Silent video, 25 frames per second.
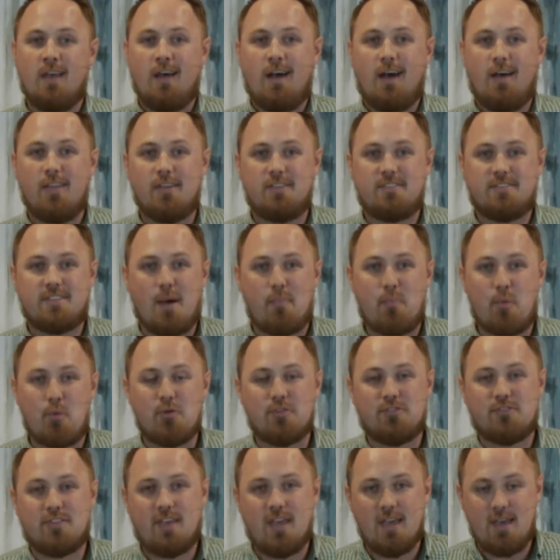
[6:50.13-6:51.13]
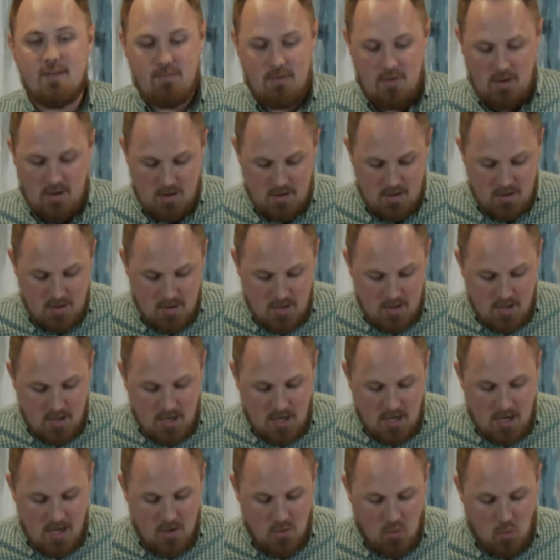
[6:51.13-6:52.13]
the supper is given
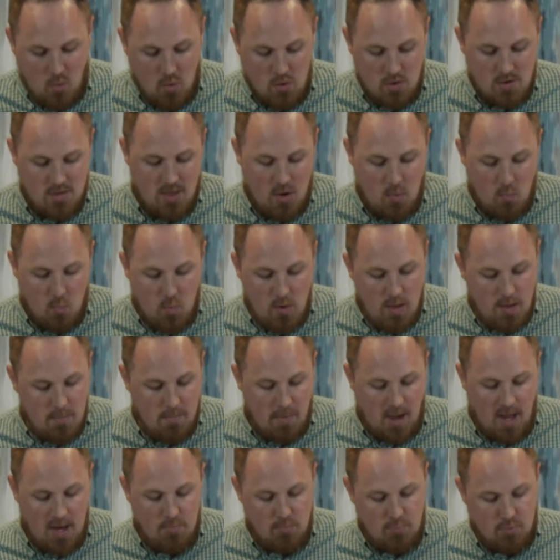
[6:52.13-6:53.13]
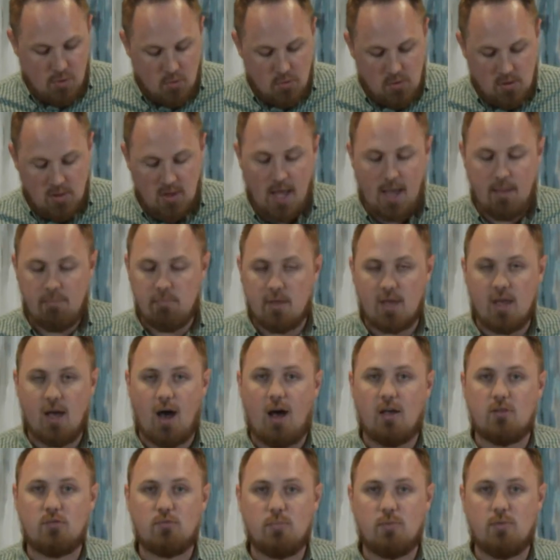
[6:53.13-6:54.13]
in order that we might proclaim the
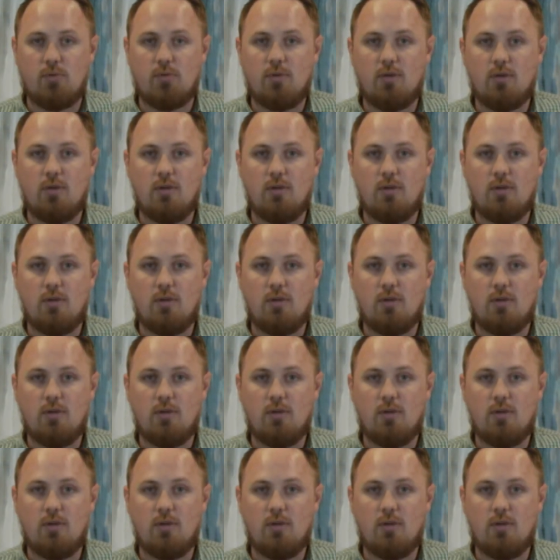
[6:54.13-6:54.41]
gospel.